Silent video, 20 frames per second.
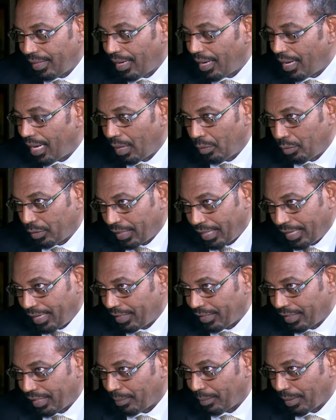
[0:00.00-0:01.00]
I was
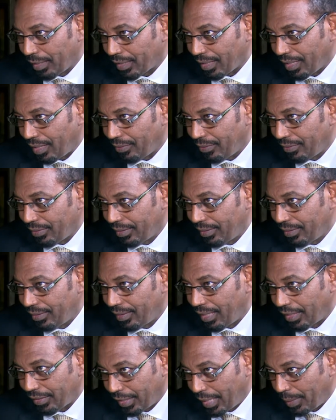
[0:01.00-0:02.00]
against it myself
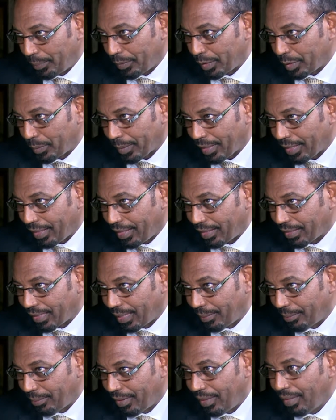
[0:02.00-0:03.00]
as the Deputy Speaker at that
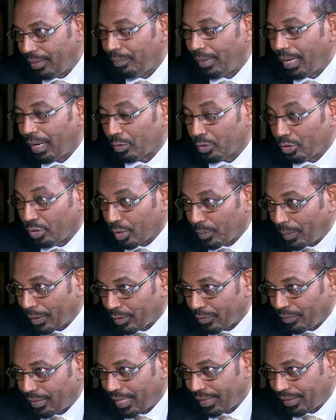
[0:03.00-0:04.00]
time, but I was not part
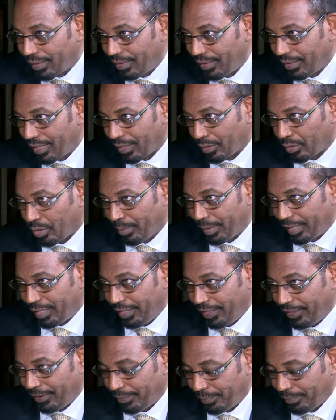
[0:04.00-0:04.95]
of that committee.